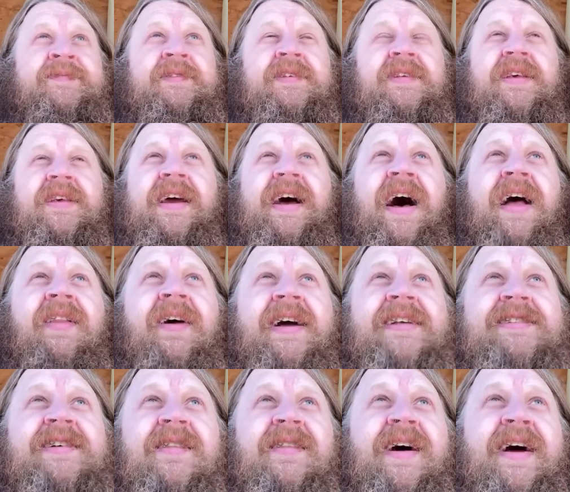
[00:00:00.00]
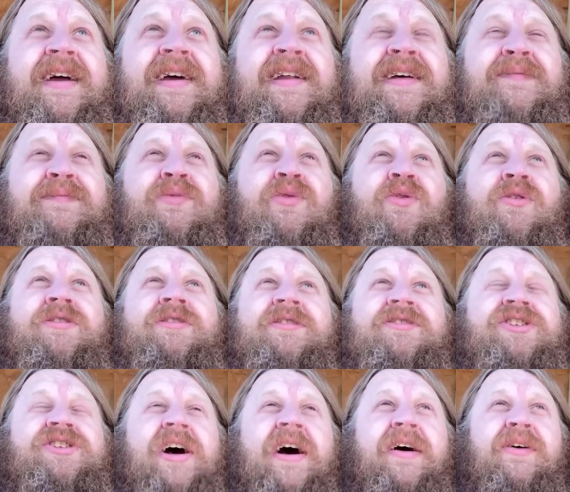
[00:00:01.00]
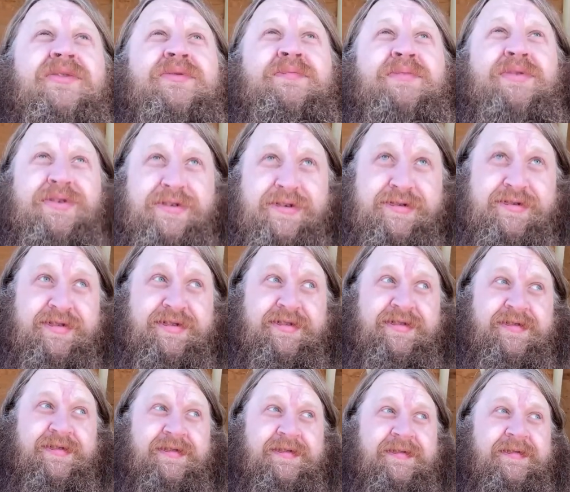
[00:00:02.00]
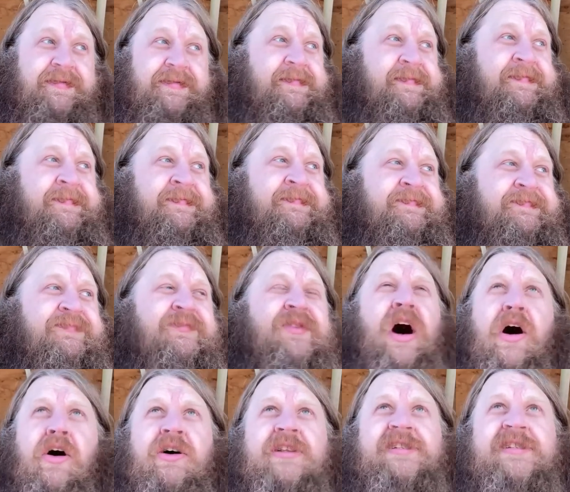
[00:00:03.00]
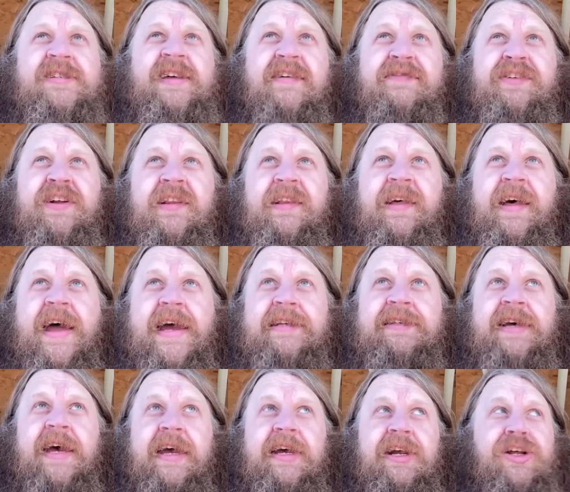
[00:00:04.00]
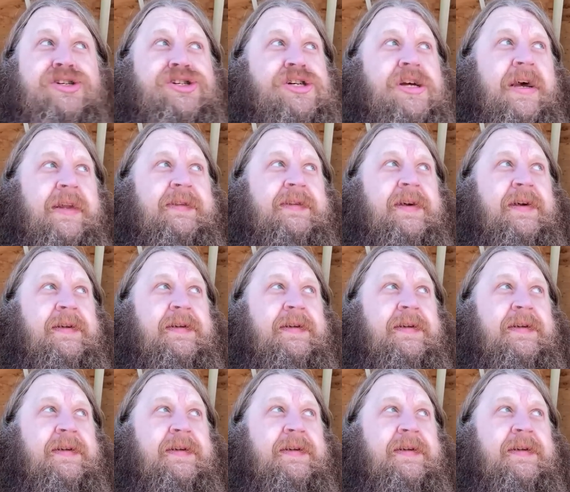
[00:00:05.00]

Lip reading: Like, I like to liken it more to childbirth. No, it's definitely like taking a shit.